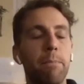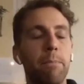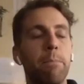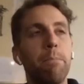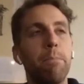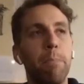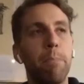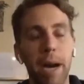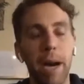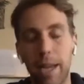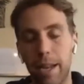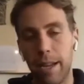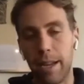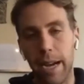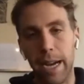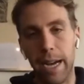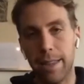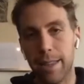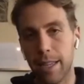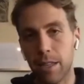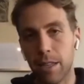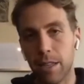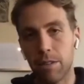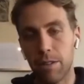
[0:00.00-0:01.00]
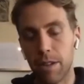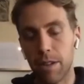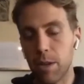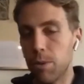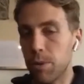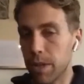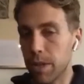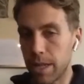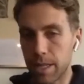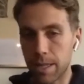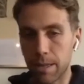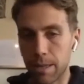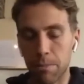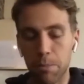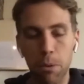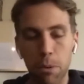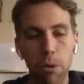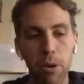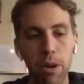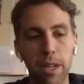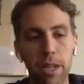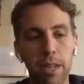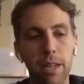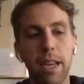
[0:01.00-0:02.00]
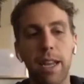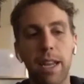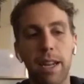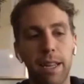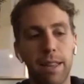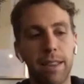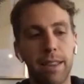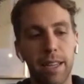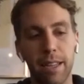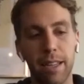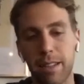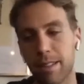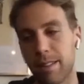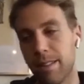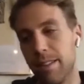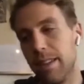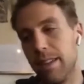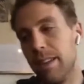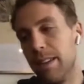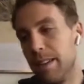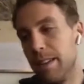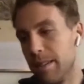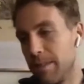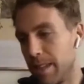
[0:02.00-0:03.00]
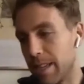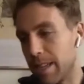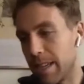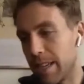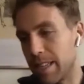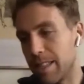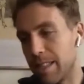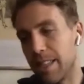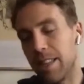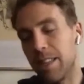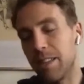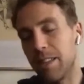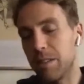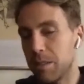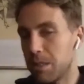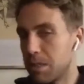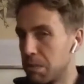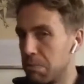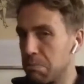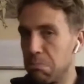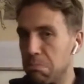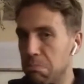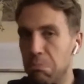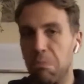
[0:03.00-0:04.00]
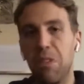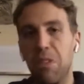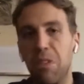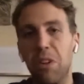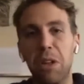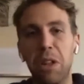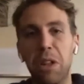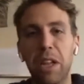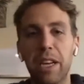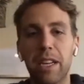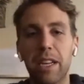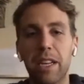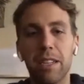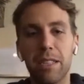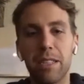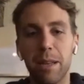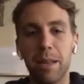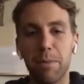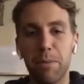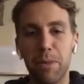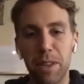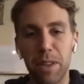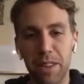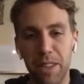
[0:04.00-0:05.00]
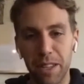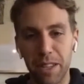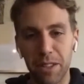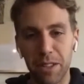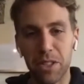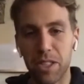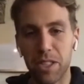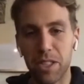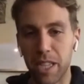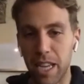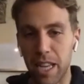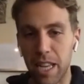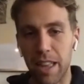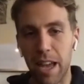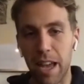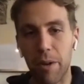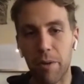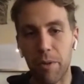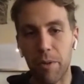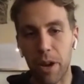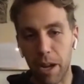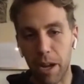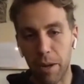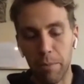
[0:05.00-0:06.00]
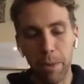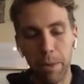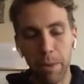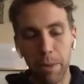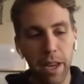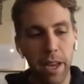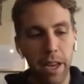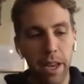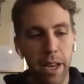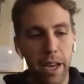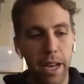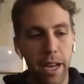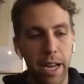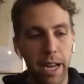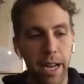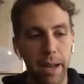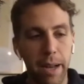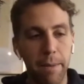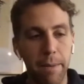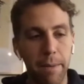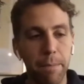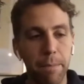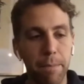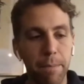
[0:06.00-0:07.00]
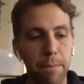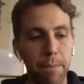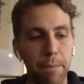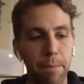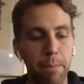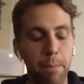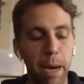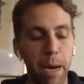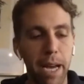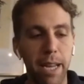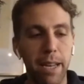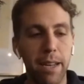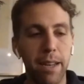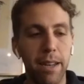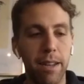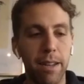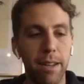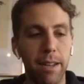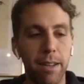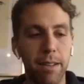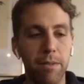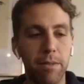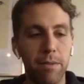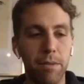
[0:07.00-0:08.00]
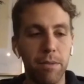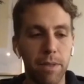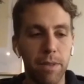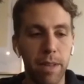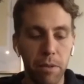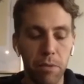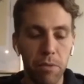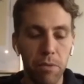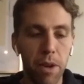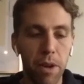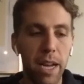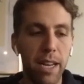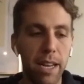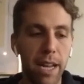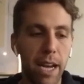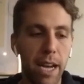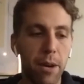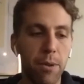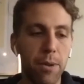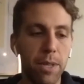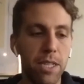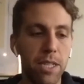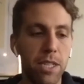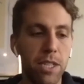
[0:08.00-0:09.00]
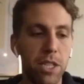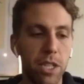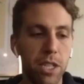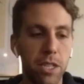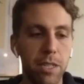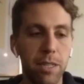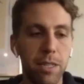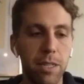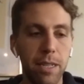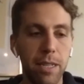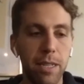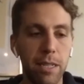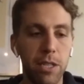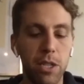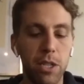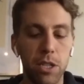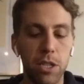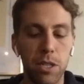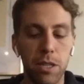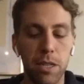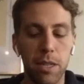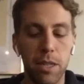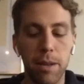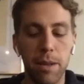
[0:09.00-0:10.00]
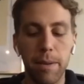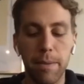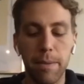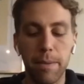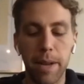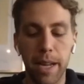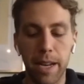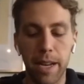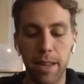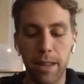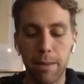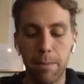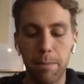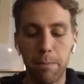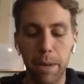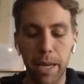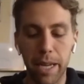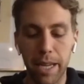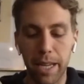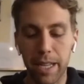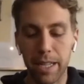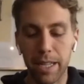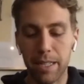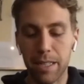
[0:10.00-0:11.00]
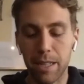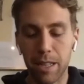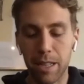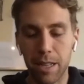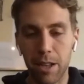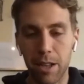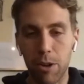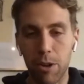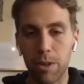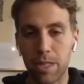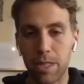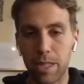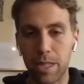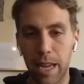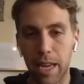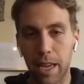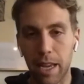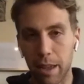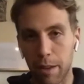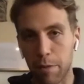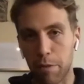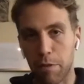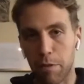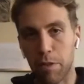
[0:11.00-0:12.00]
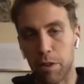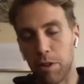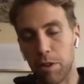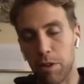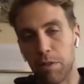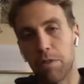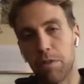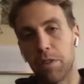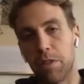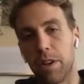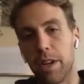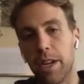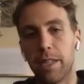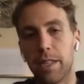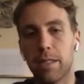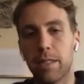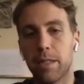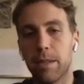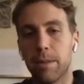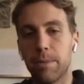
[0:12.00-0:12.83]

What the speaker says: but I think they're equally as important. And I think, like I said, there's very likely something that you'll see in that realm. But like right now, it's just the kind of the biggest, lowest hanging fruit for us.